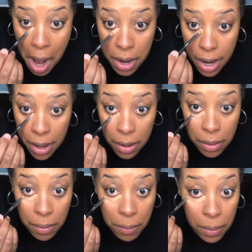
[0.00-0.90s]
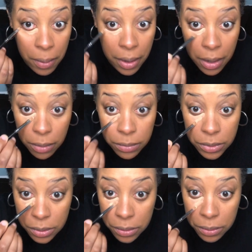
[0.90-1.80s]
That will help
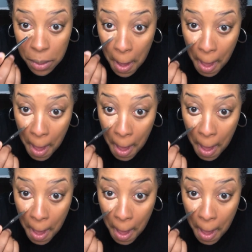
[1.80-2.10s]
to